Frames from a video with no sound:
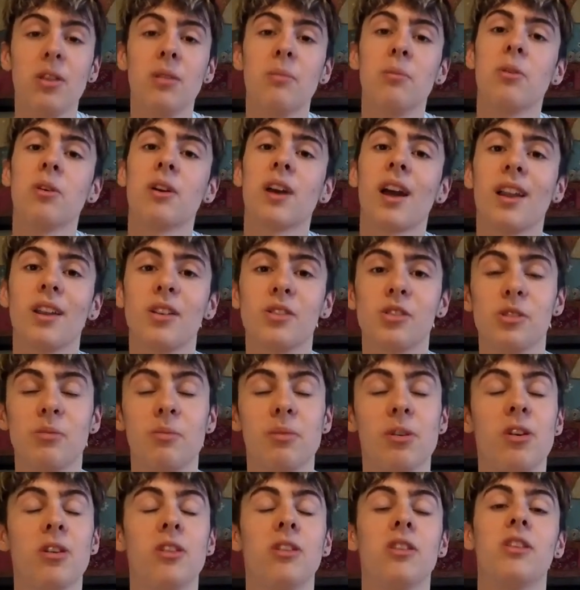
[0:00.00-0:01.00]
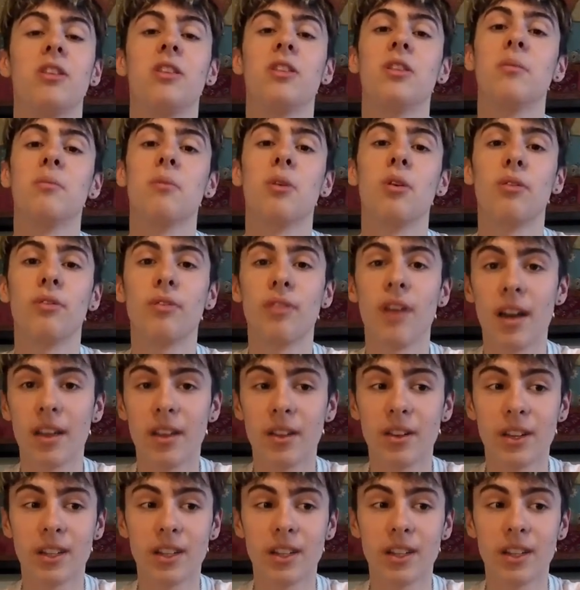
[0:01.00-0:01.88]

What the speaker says: the more calories you burn, the more fat you're